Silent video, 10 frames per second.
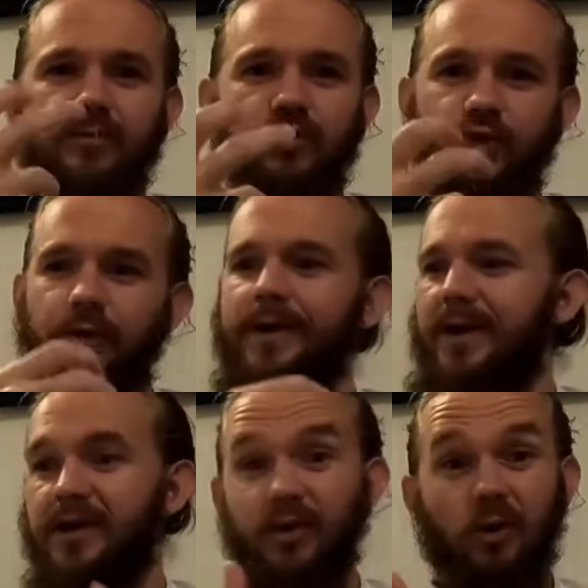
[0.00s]
for sure.
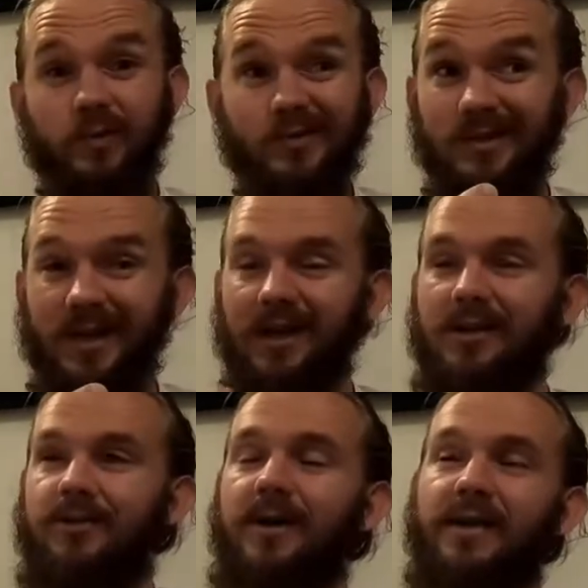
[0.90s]
You're always going to get a
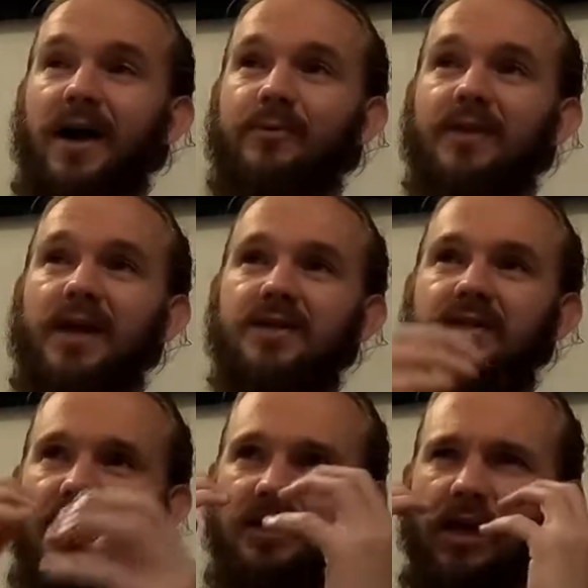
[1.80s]
little bit of that with
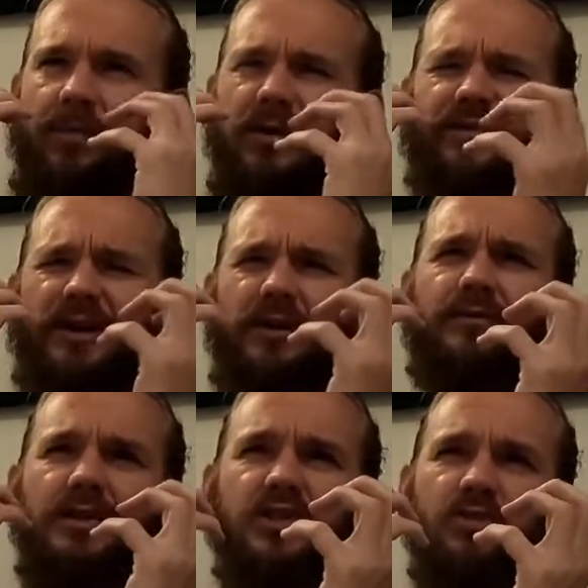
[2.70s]
Cascade, but you've got a
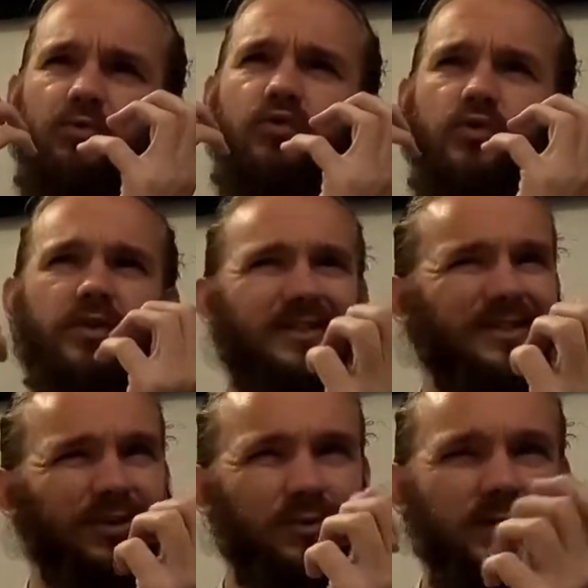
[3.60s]
lovely smooth and
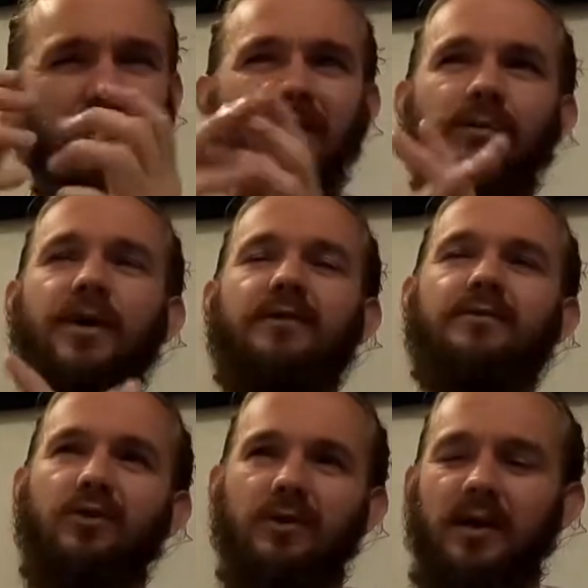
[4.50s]
still slightly bright
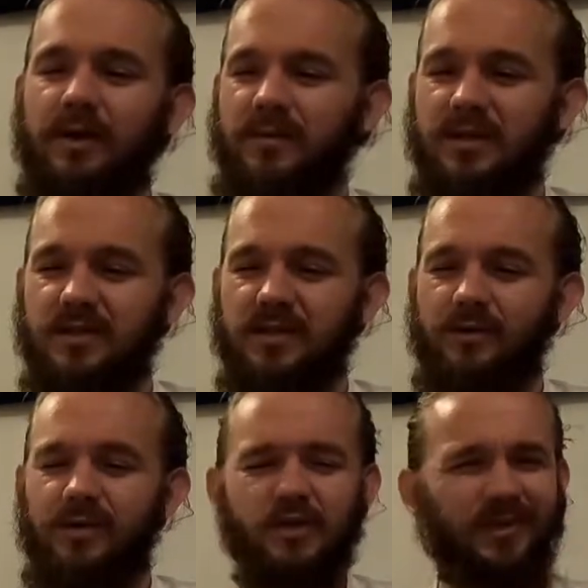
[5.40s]
floral aromaticity
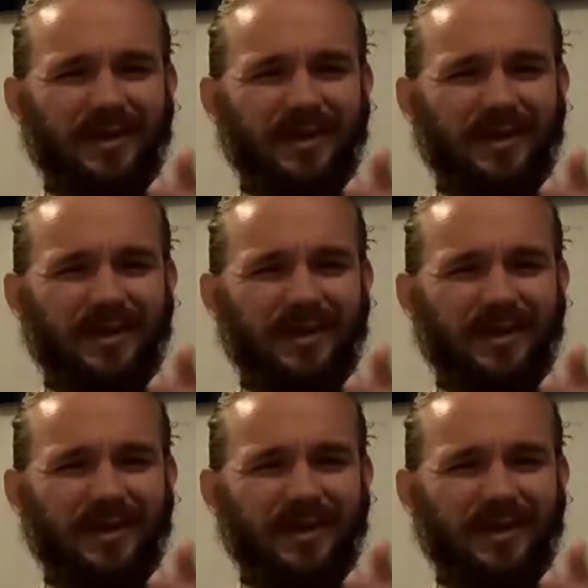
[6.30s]
with this one.